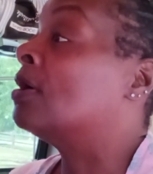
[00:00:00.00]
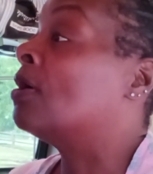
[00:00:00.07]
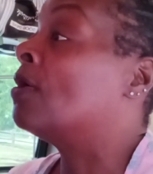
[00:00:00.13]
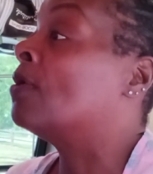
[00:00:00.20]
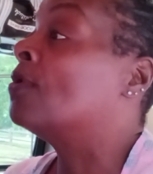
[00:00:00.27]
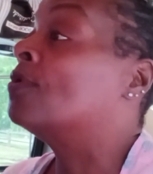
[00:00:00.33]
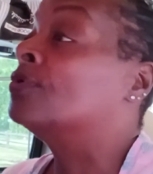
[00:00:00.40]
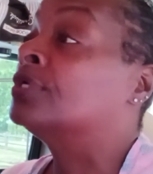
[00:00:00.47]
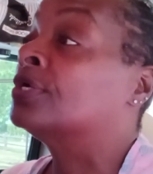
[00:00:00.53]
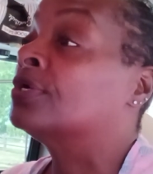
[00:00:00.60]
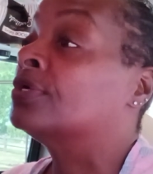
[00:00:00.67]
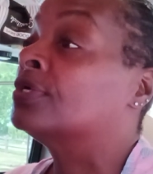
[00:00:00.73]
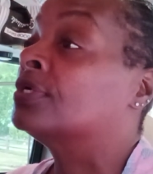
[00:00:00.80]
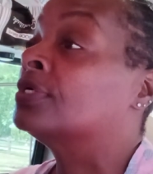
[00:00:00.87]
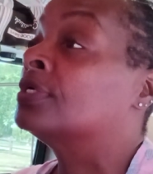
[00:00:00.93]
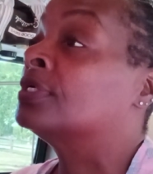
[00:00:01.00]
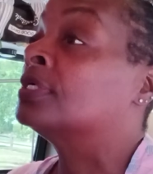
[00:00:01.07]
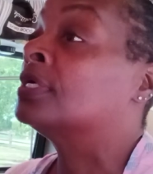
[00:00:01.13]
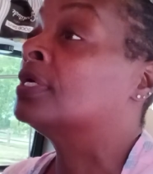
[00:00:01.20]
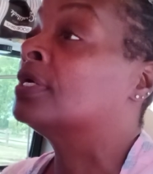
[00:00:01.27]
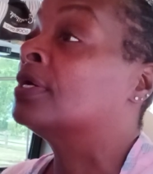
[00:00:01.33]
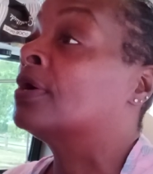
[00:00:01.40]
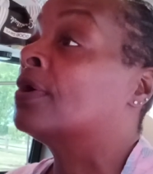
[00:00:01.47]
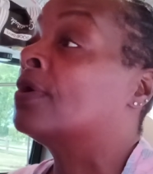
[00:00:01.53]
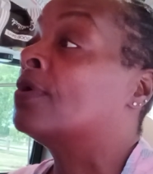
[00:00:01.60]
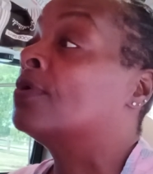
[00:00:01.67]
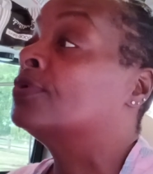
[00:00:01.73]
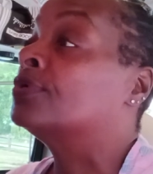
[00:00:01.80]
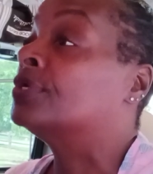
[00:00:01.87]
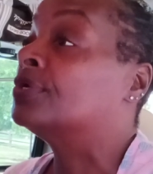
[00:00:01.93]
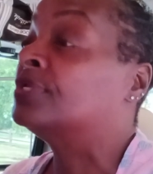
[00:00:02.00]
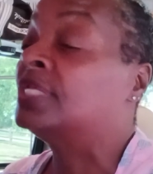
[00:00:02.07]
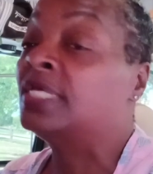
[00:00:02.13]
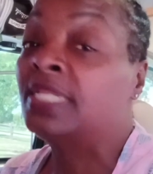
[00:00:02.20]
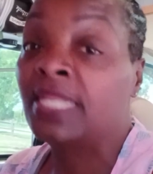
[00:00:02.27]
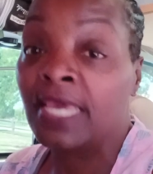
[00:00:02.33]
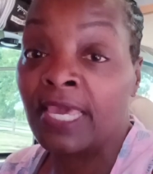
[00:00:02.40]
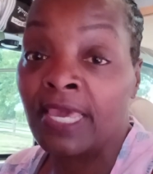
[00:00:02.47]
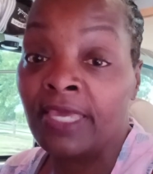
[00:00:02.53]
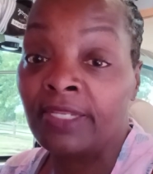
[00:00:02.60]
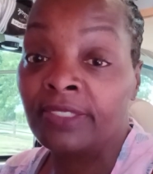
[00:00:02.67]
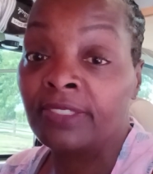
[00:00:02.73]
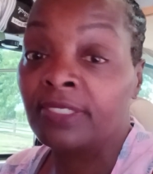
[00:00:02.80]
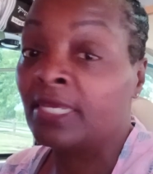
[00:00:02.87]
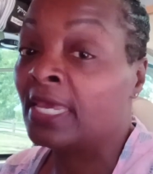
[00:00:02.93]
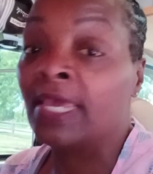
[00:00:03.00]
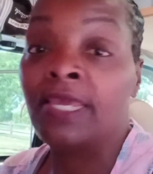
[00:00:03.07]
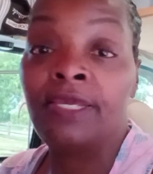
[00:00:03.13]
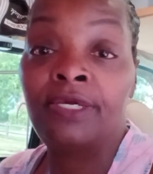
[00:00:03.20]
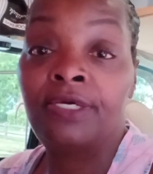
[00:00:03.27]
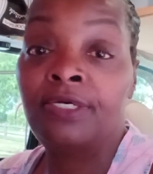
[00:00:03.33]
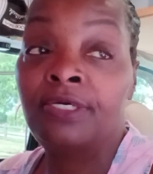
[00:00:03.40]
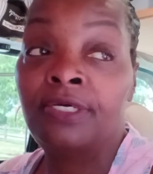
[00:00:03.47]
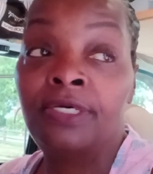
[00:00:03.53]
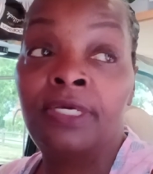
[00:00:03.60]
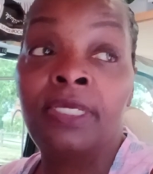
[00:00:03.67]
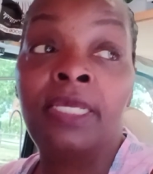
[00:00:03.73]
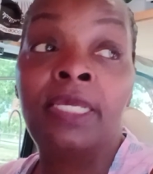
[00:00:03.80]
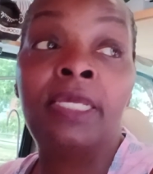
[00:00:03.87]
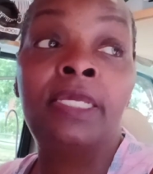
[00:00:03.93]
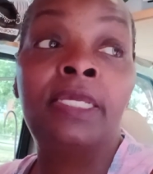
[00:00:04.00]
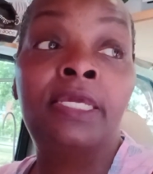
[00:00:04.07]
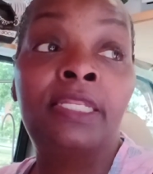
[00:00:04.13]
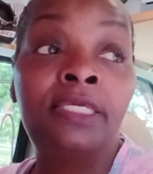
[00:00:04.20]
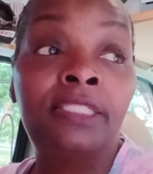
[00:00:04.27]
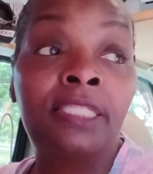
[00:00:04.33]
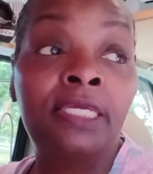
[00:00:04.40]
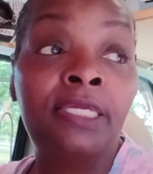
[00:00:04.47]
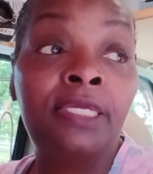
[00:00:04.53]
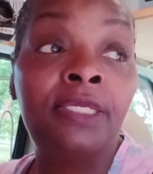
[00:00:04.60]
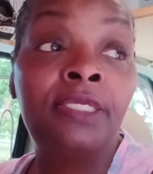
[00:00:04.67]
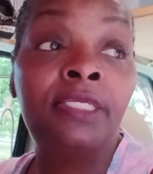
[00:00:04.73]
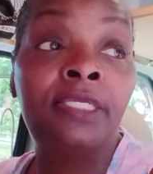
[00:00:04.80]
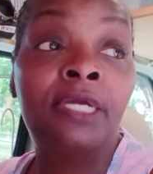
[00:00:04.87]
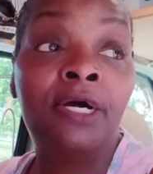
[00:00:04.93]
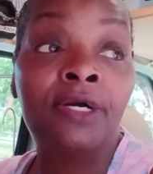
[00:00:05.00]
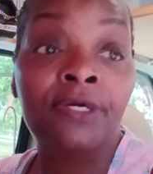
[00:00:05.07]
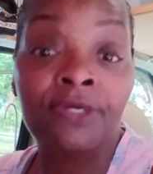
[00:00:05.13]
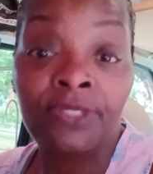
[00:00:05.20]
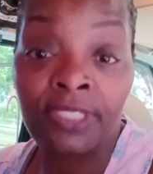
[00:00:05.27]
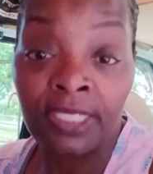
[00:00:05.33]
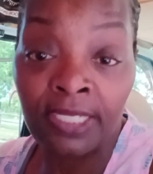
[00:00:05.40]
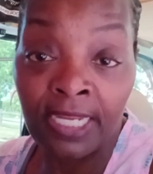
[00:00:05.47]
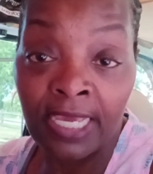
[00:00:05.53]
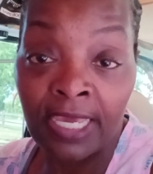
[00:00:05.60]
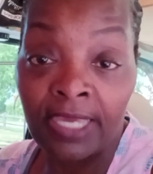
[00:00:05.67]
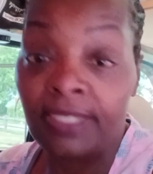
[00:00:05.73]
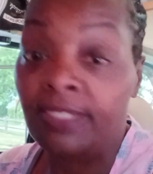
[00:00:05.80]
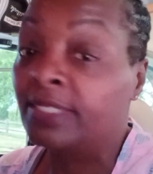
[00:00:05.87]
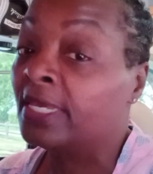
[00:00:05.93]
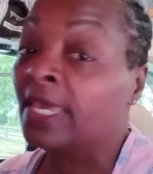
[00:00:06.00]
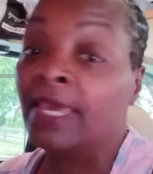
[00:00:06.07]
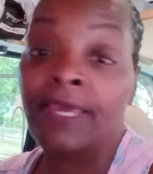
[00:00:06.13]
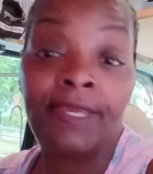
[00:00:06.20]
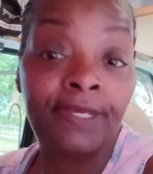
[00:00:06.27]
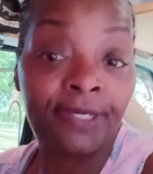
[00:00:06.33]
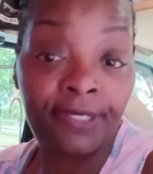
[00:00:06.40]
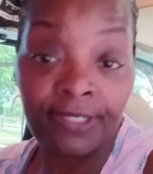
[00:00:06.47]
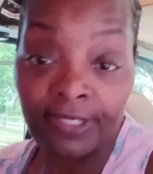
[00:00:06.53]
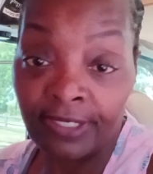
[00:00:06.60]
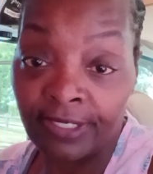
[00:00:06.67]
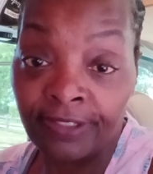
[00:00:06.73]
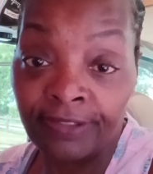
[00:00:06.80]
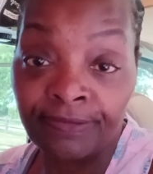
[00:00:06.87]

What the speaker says: older than that ain't good, and anything younger than that ain't good.